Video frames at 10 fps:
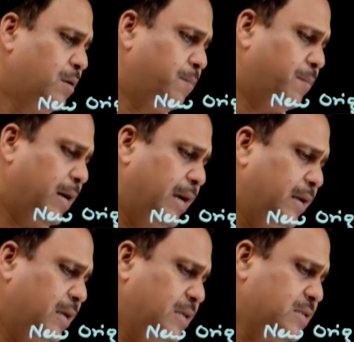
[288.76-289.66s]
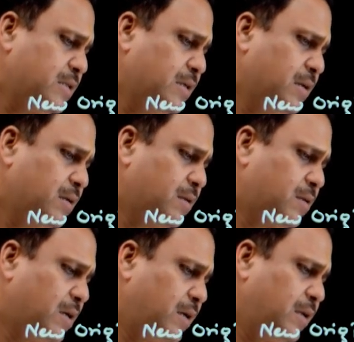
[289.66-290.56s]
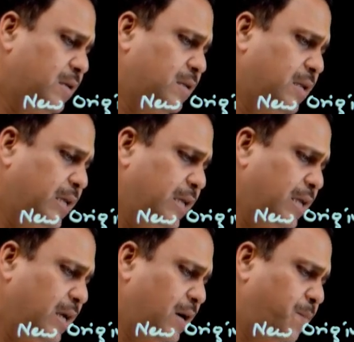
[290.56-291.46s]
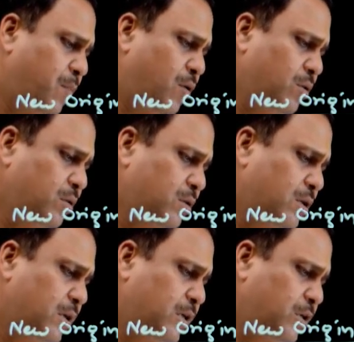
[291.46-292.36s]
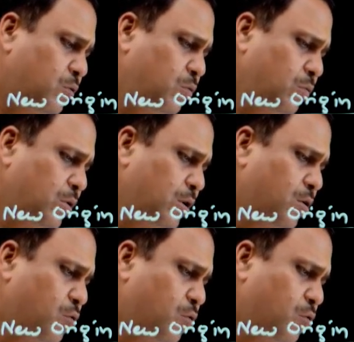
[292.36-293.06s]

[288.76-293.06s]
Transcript: minus 33 upon 32